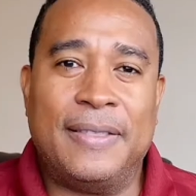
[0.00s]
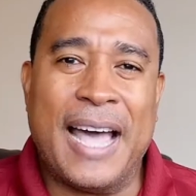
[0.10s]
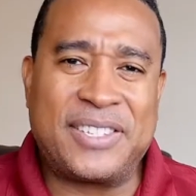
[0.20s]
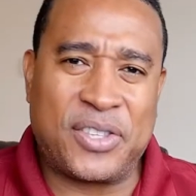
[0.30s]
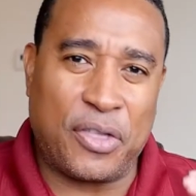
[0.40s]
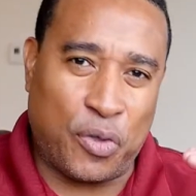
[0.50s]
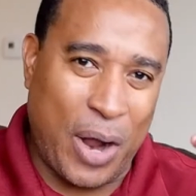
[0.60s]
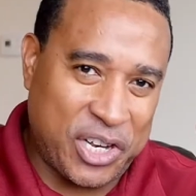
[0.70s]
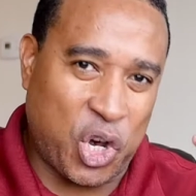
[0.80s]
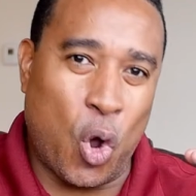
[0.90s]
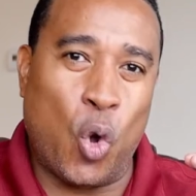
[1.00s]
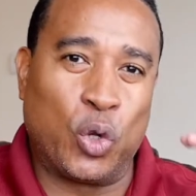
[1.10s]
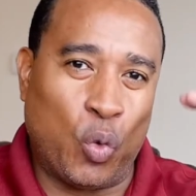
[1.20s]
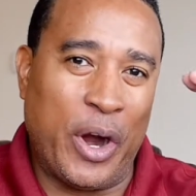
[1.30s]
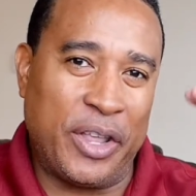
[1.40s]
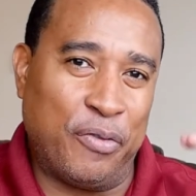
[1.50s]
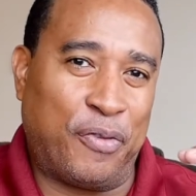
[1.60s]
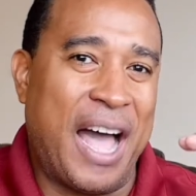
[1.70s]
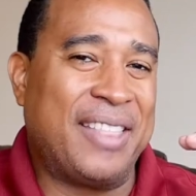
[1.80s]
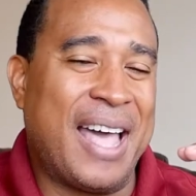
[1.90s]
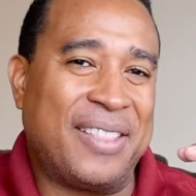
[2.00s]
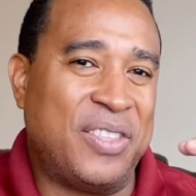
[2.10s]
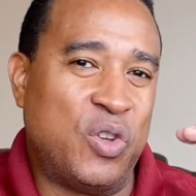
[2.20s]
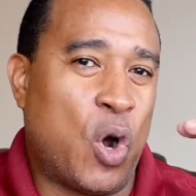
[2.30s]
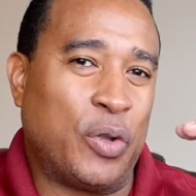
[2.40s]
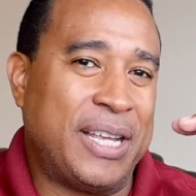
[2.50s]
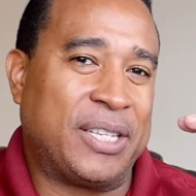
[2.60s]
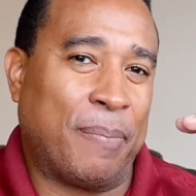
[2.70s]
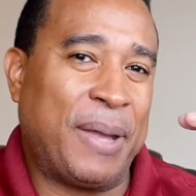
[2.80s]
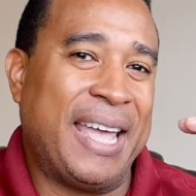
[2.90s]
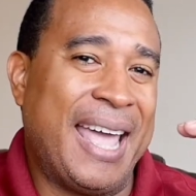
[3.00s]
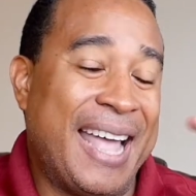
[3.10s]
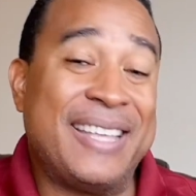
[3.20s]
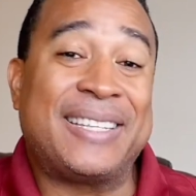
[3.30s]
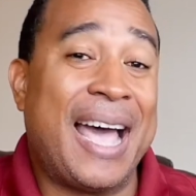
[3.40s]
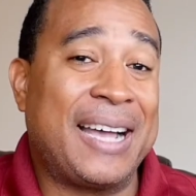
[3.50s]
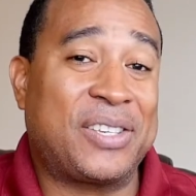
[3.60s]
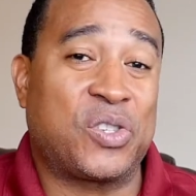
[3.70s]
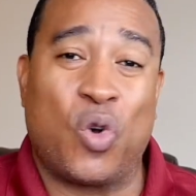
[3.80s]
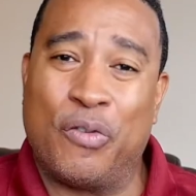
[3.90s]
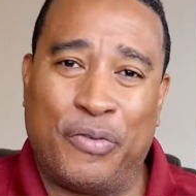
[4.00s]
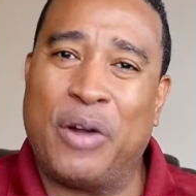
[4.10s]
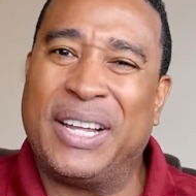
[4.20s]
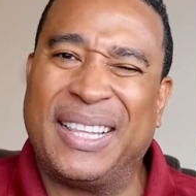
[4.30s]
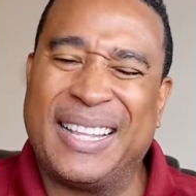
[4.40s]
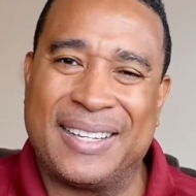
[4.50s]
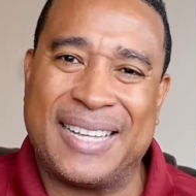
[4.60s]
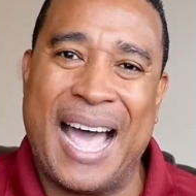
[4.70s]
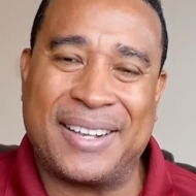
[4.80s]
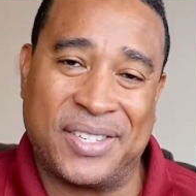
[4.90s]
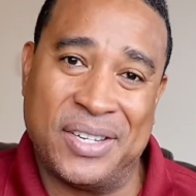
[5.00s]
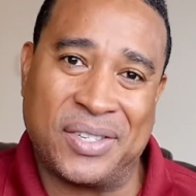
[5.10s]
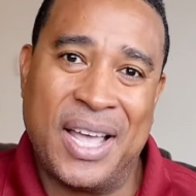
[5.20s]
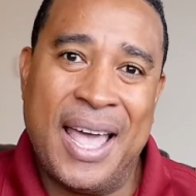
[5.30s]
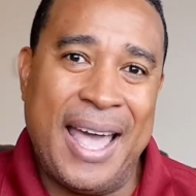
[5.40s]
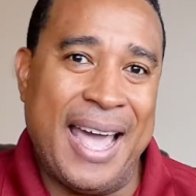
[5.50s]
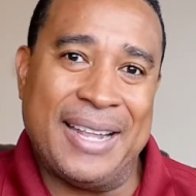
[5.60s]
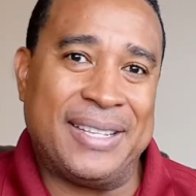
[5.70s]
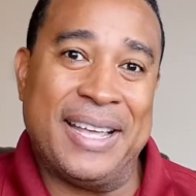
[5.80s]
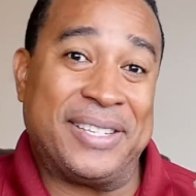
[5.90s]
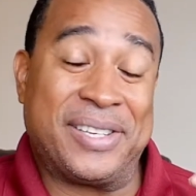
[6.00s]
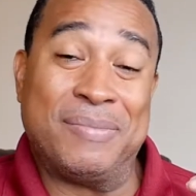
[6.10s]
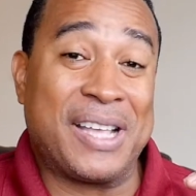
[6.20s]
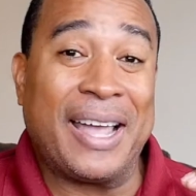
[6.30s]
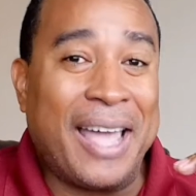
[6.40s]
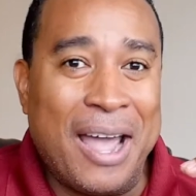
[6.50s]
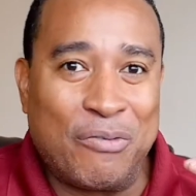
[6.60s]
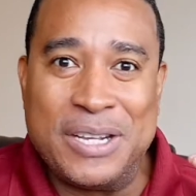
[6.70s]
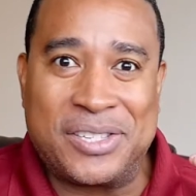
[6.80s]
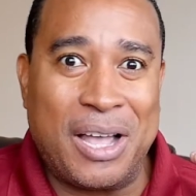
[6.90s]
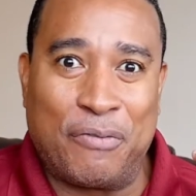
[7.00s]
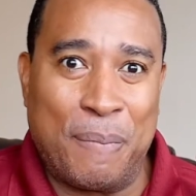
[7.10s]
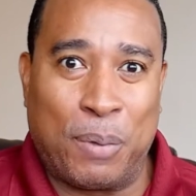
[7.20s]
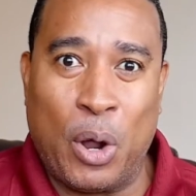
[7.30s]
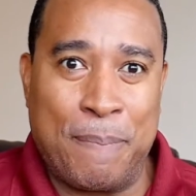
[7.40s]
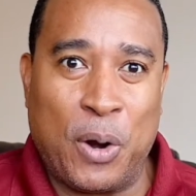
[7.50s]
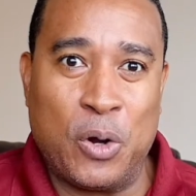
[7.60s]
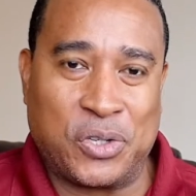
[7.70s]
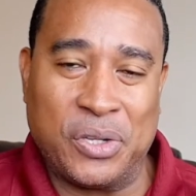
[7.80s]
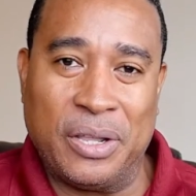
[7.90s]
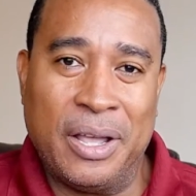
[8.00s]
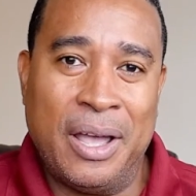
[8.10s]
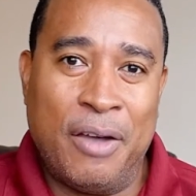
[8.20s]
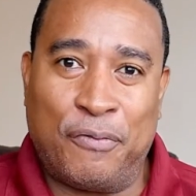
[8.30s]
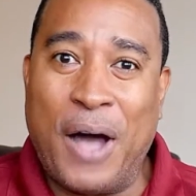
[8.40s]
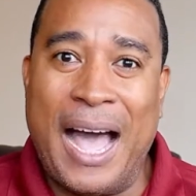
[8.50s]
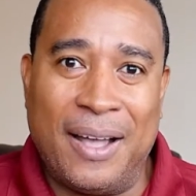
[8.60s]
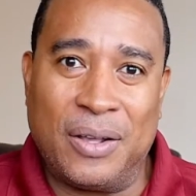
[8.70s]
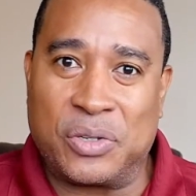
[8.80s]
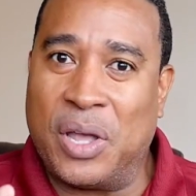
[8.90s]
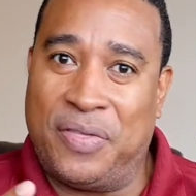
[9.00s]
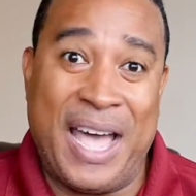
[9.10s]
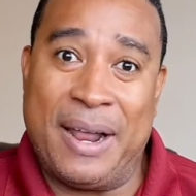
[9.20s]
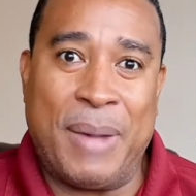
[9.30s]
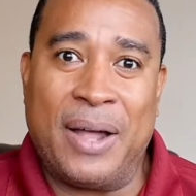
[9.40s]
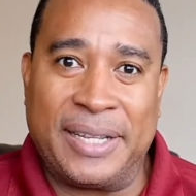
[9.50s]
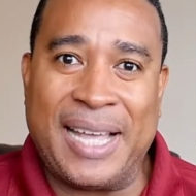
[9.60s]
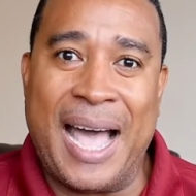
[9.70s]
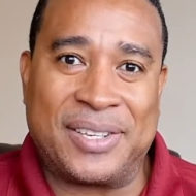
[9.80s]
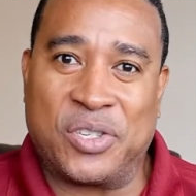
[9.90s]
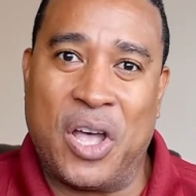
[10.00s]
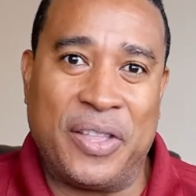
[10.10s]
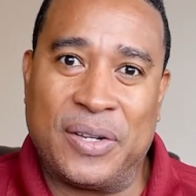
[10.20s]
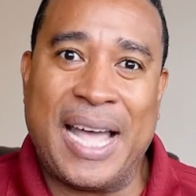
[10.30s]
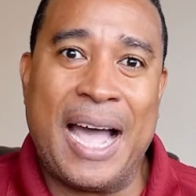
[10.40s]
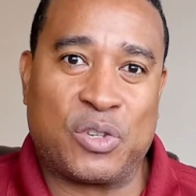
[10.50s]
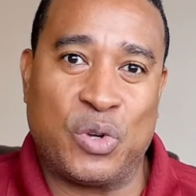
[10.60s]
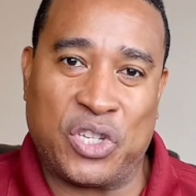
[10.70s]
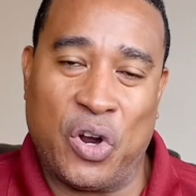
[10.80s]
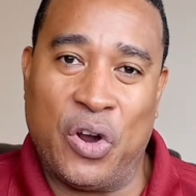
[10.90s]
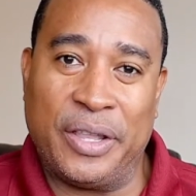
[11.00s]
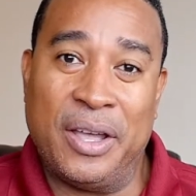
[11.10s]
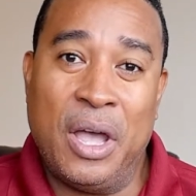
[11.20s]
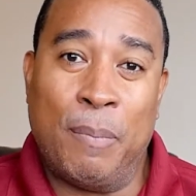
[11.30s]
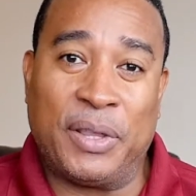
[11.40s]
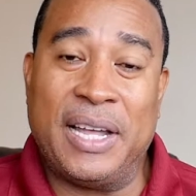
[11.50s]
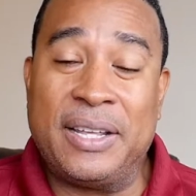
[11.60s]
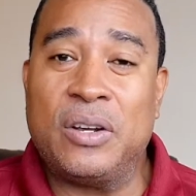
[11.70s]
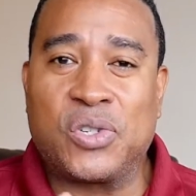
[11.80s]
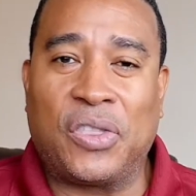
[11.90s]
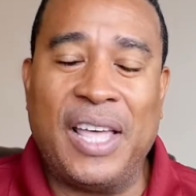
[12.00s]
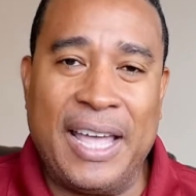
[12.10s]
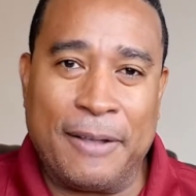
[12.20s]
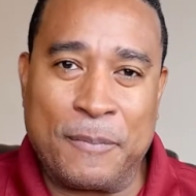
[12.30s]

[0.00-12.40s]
That's the threshold where you find that you don't need to pay any taxes or very little taxes. And it seems like every self-employed person files that amount of taxes on their tax return. But then here's the thing.